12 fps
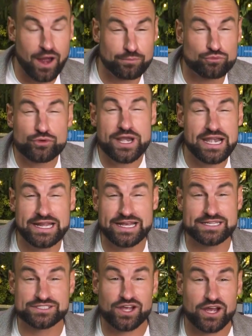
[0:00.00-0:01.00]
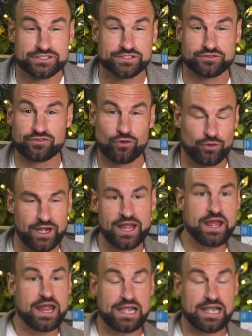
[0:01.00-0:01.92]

I'm really excited for it.